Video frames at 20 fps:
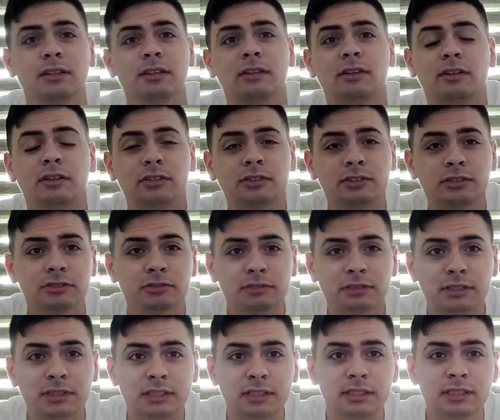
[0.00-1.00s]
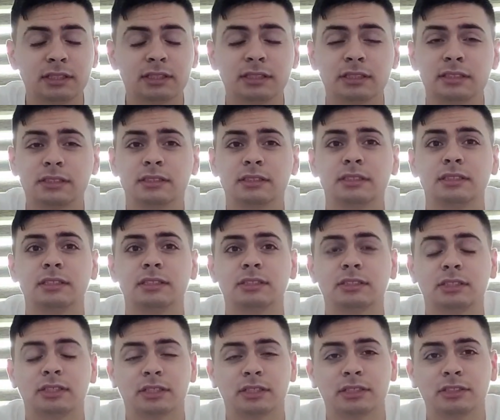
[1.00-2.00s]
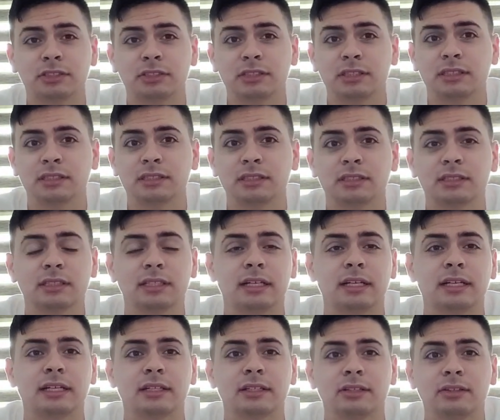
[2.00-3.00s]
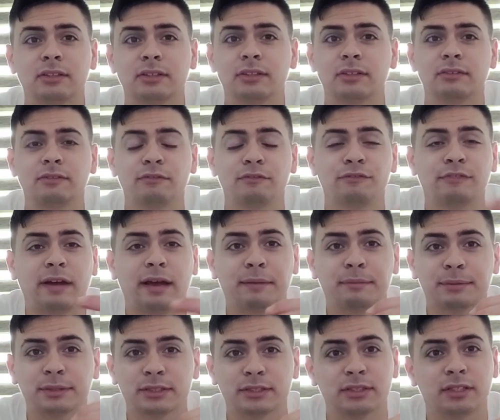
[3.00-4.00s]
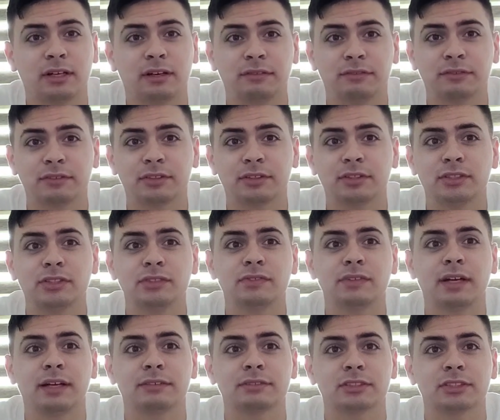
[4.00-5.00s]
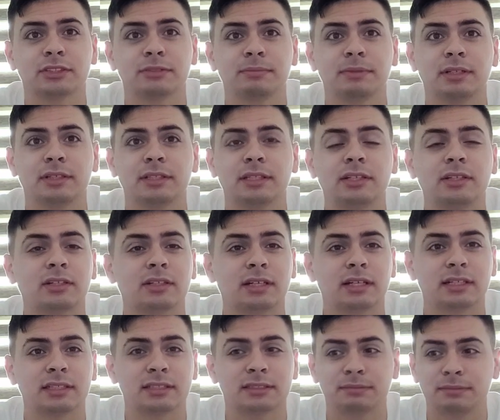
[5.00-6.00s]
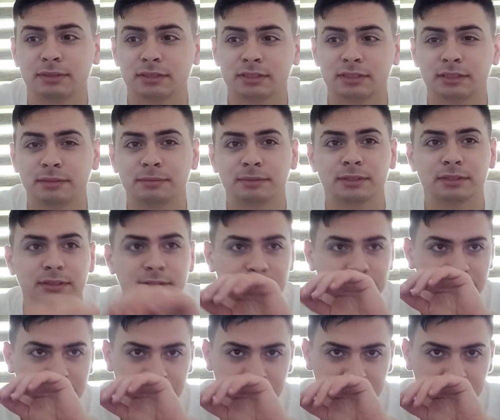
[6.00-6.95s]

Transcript: laundry detergent and fabric softener you've ever smelled. They all kind of smell similar.